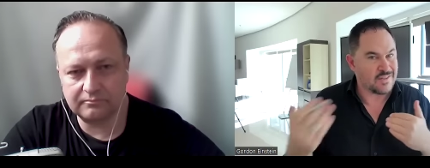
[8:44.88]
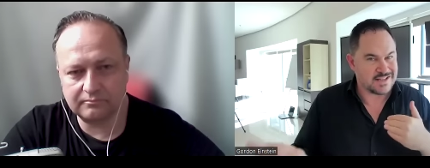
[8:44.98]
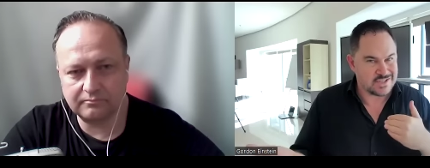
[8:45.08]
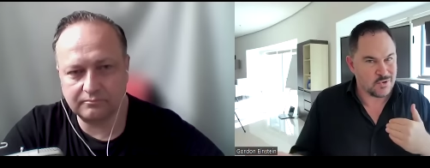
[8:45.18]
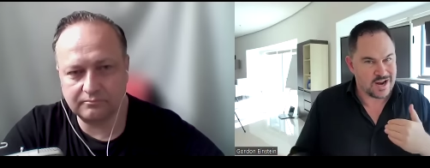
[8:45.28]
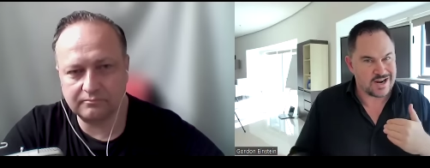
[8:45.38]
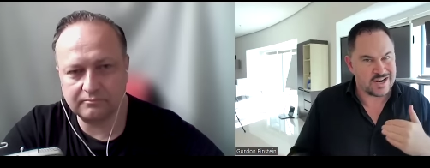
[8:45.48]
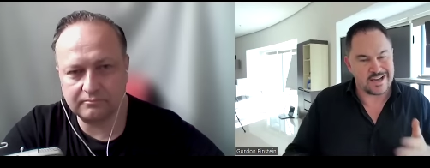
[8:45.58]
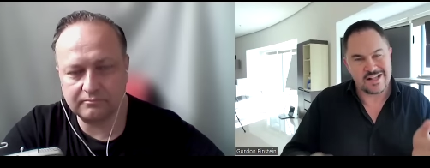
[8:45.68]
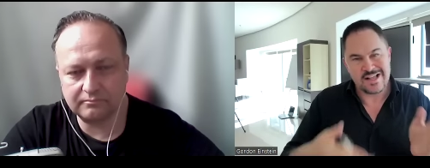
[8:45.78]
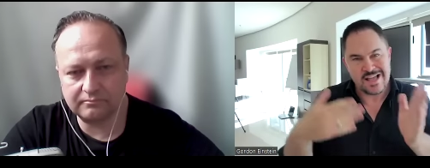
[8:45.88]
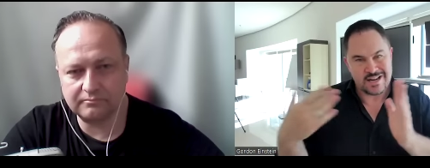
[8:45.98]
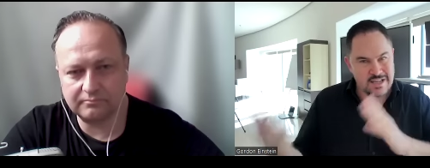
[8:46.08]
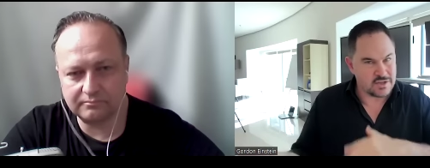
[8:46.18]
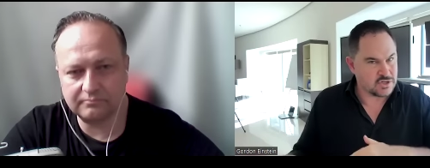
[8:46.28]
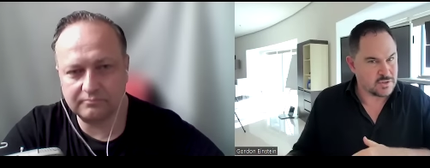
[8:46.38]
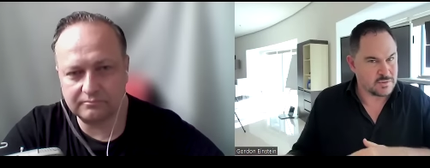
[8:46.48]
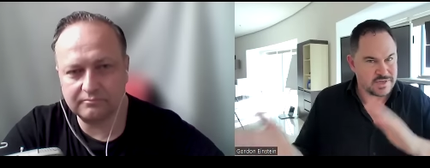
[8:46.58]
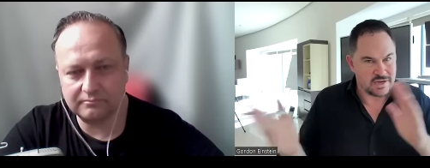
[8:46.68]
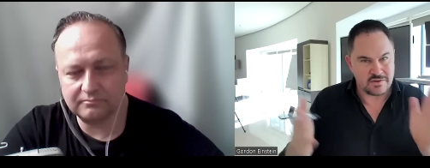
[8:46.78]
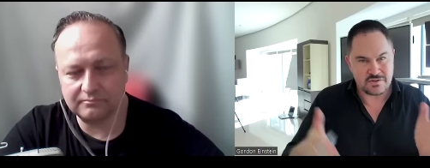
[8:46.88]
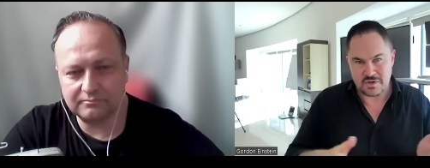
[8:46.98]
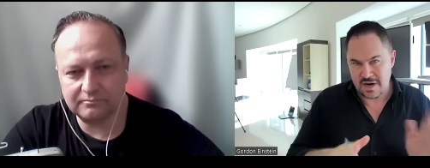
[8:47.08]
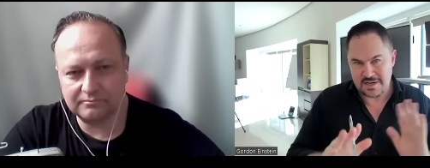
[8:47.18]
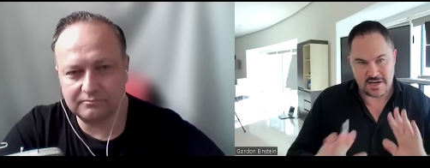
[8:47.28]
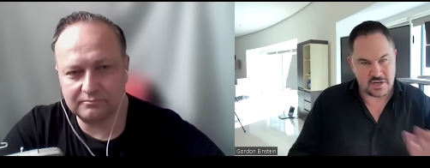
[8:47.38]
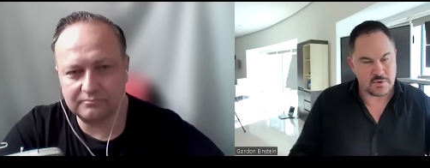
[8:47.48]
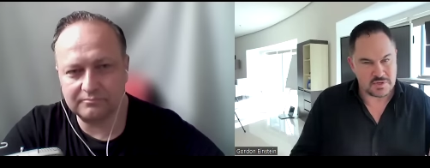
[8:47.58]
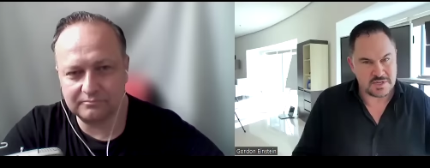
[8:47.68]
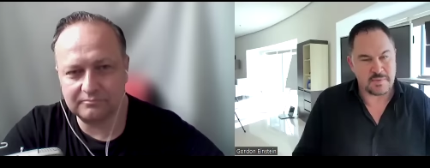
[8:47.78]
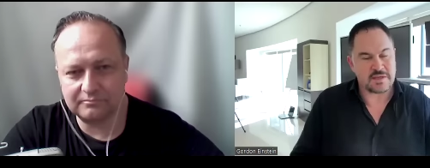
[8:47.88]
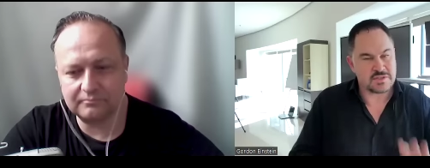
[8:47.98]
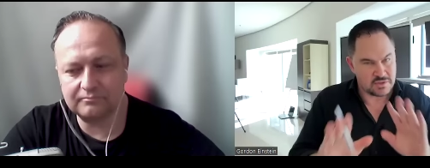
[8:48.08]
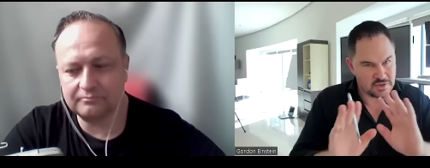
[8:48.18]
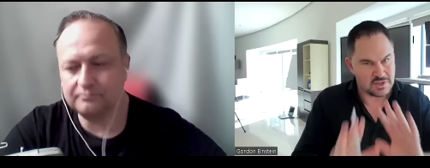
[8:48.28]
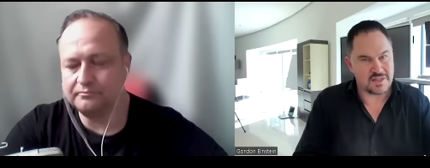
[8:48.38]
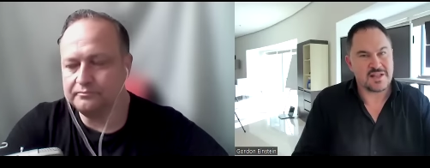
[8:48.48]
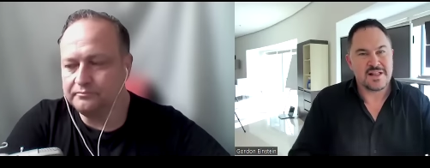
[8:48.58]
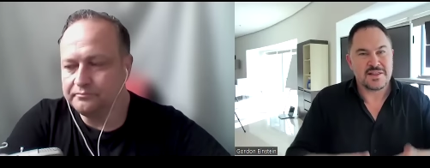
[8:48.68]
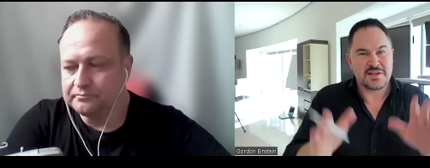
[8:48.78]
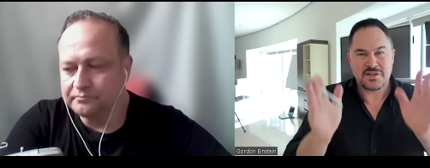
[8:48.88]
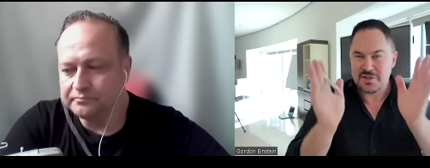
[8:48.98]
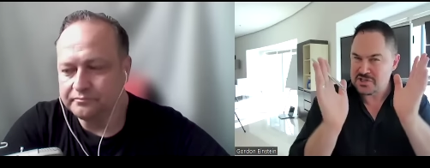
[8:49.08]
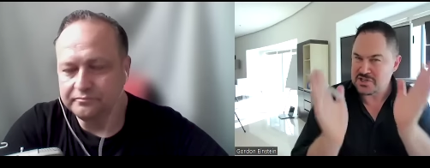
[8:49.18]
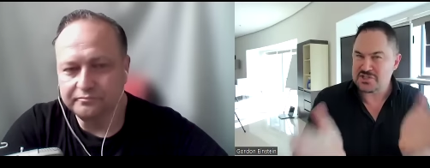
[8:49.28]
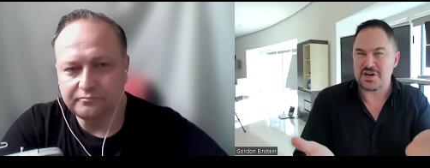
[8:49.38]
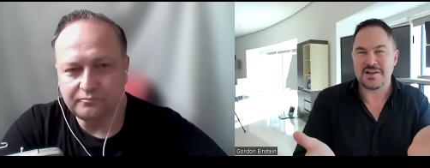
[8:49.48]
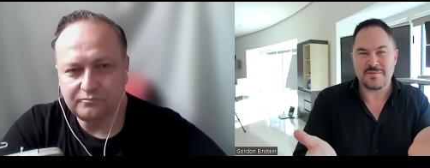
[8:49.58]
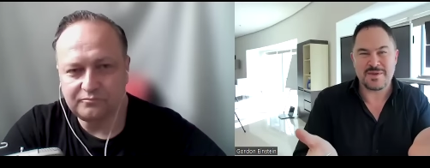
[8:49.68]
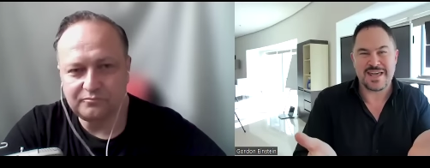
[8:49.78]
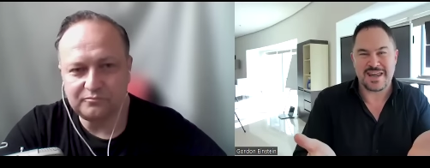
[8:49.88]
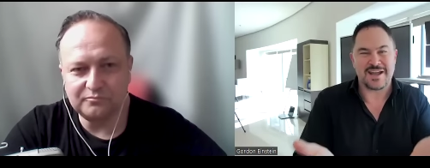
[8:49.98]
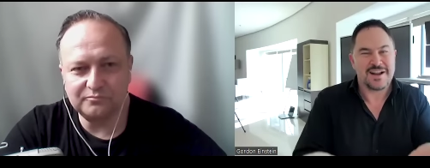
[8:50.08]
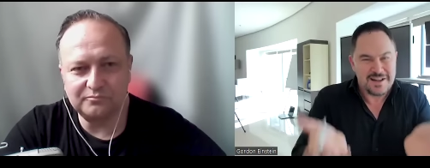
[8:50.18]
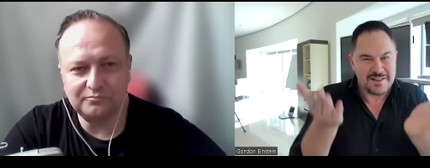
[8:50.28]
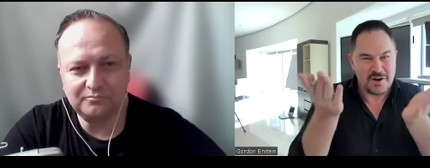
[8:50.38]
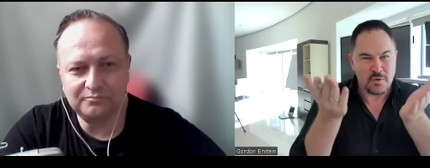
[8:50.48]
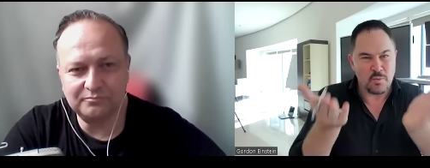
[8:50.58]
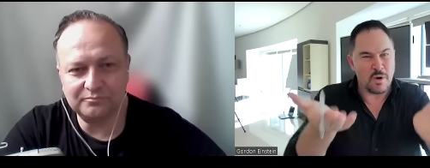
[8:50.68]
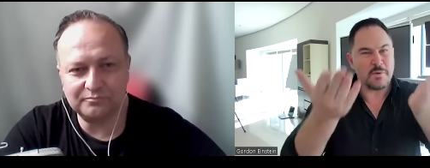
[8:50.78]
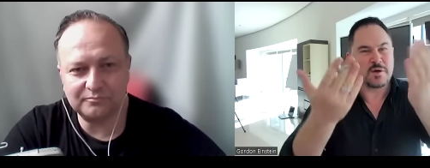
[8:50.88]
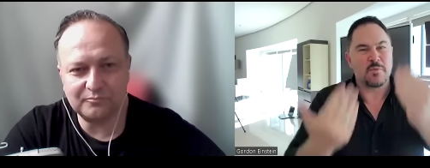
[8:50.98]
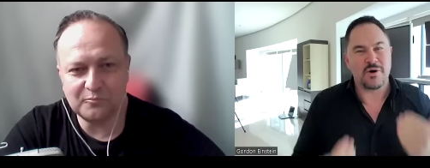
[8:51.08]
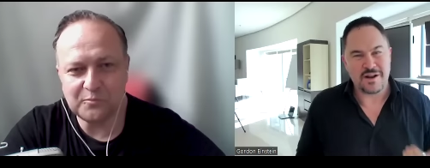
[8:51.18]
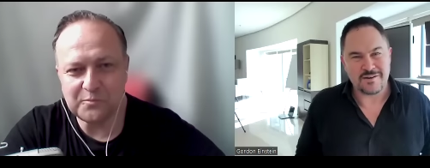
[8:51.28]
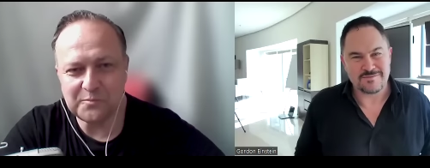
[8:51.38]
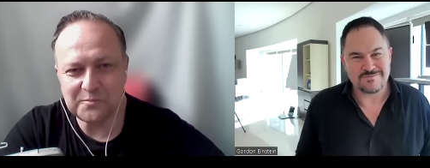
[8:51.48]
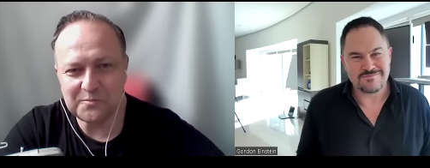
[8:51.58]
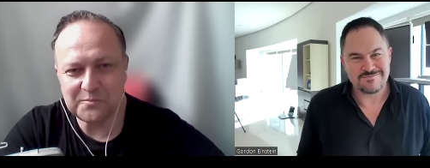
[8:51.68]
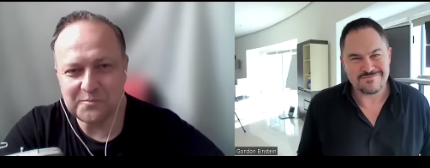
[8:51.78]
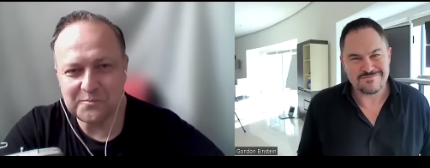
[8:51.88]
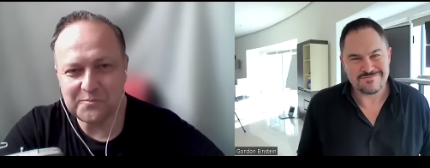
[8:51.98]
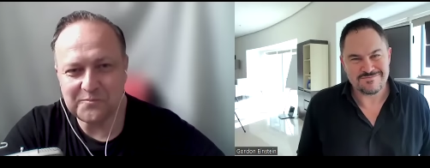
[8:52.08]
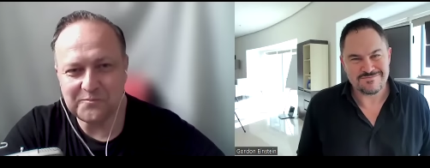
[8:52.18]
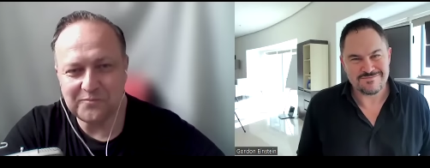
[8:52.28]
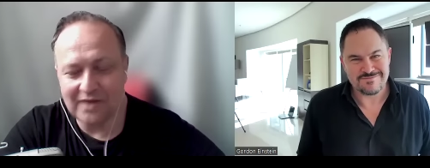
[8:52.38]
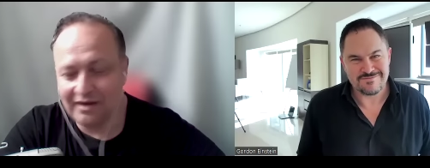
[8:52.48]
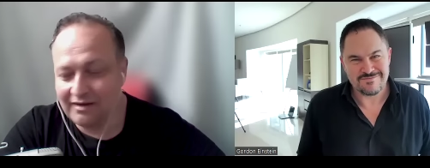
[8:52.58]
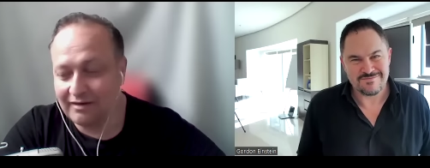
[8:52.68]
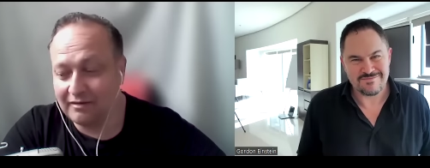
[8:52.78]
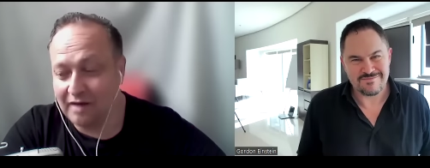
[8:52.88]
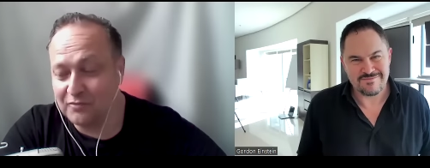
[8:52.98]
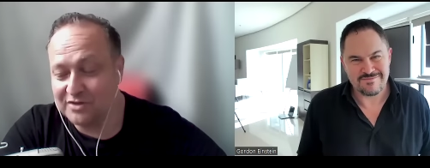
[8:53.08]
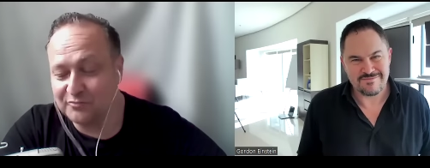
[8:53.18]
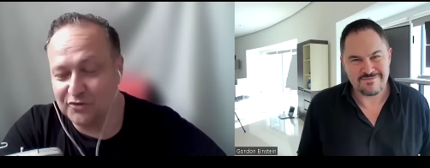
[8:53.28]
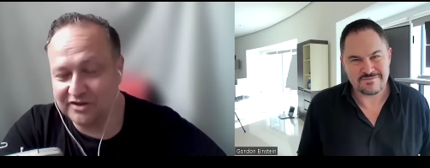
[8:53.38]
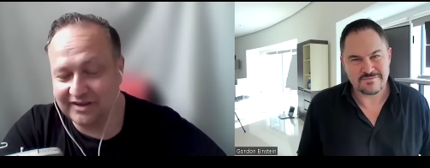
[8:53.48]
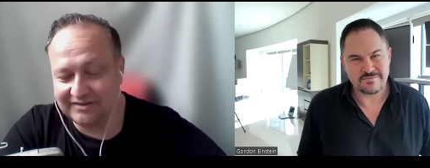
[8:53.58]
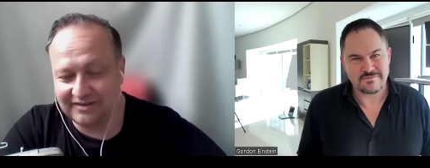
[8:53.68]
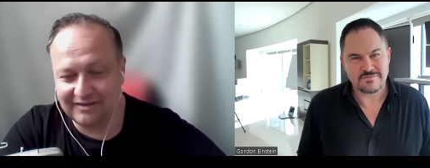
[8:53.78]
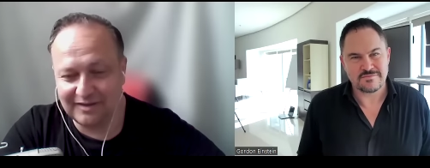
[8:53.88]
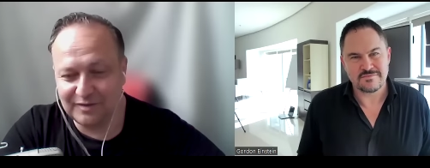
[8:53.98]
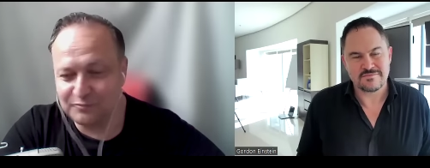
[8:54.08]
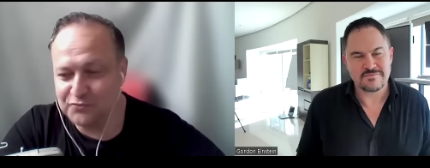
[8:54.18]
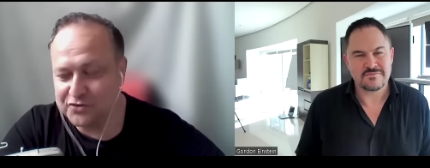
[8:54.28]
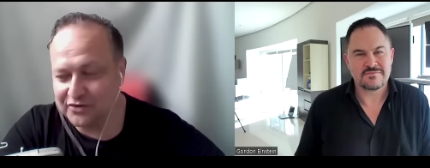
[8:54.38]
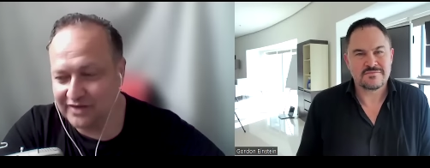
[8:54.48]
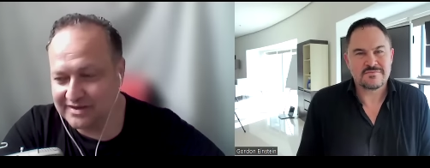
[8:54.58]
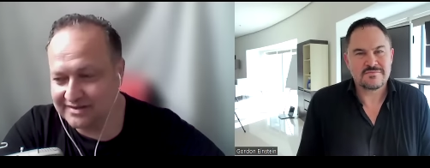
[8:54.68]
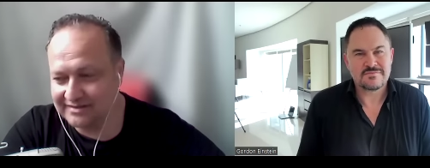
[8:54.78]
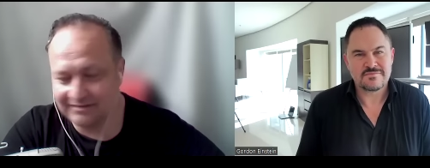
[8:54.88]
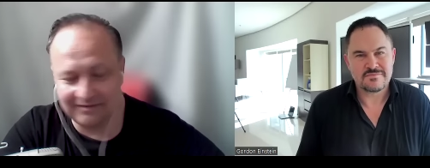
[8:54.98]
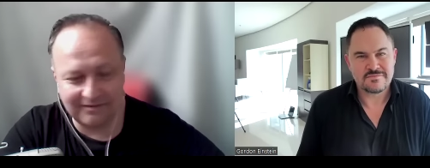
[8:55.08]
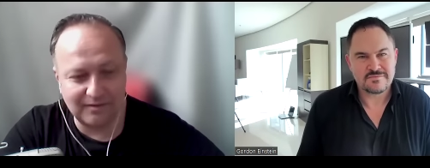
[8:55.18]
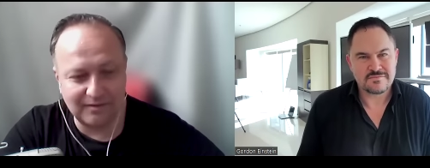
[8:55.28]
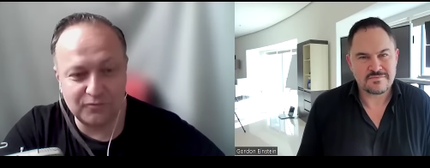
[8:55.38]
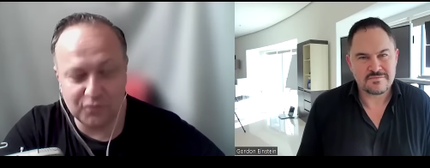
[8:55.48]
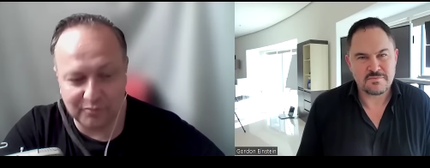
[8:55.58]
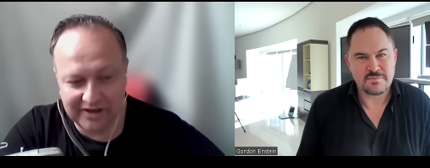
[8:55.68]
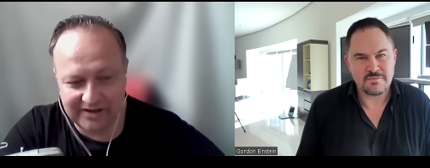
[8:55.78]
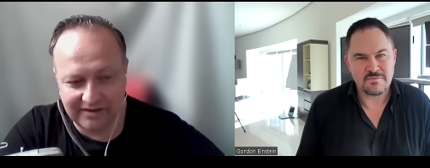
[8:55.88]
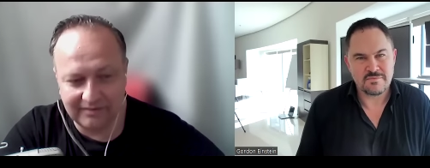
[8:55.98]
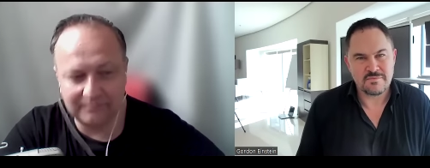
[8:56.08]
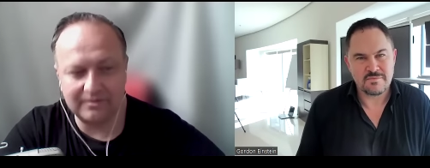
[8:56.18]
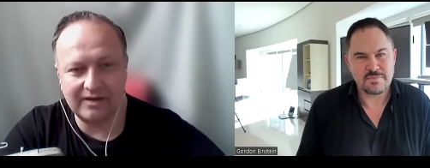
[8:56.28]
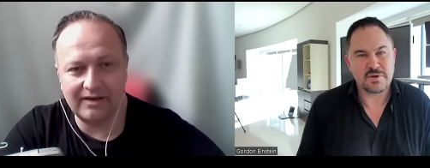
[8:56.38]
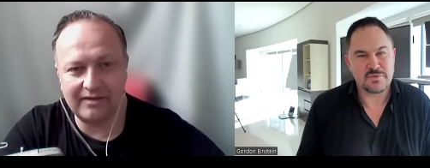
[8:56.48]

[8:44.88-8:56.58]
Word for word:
Speaker 1: oh that's a great idea either to themselves or contact you or something so let, let, us just start at the beginning
Speaker 2: where were you born uh, i was born in uh, bucharest uh, romania and,